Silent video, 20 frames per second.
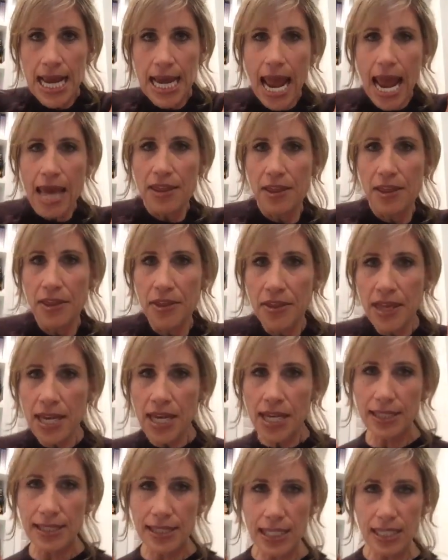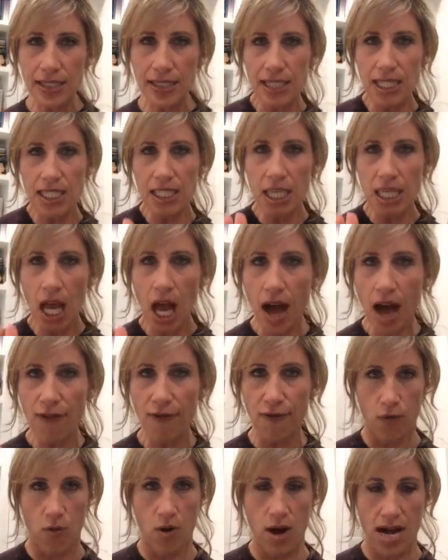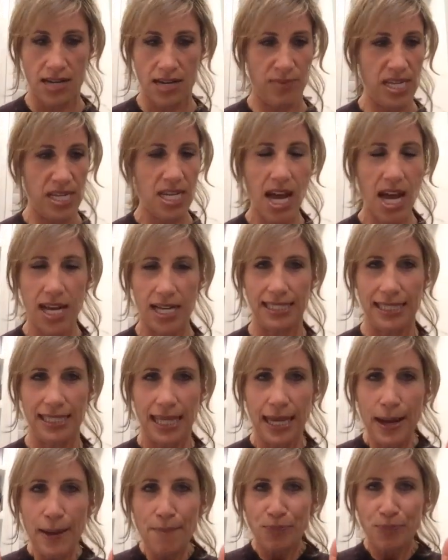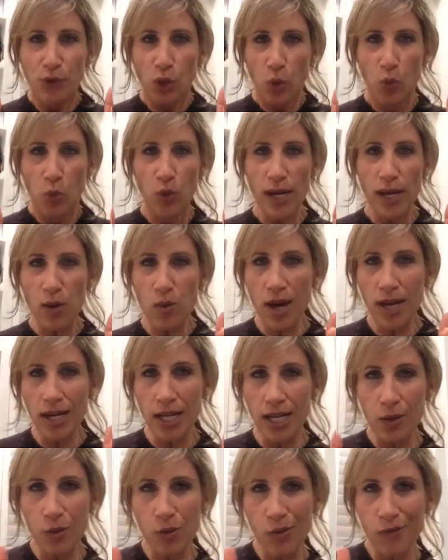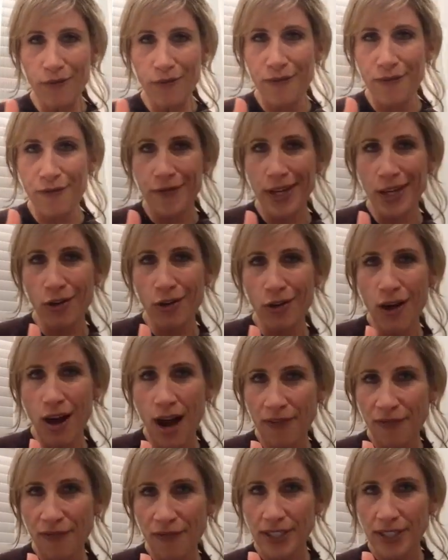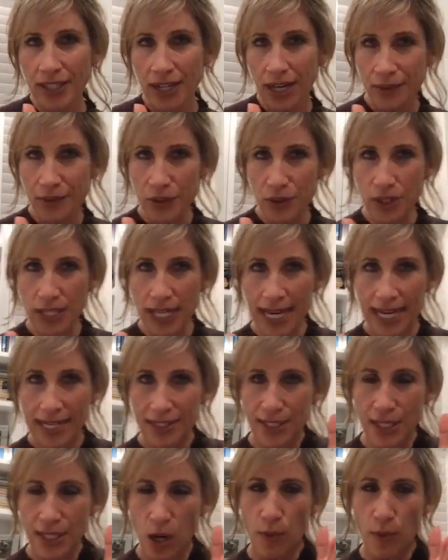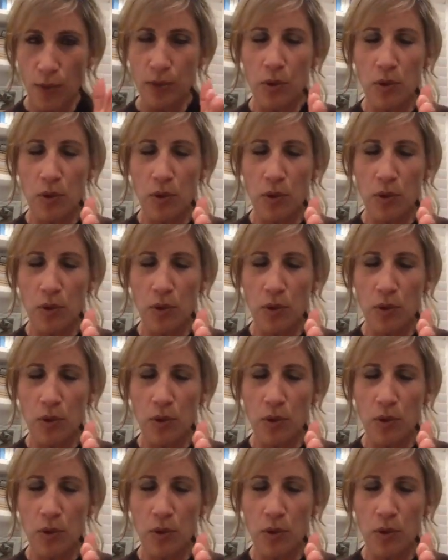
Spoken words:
And this is the tough one because we want to veer off into other lanes, don't we?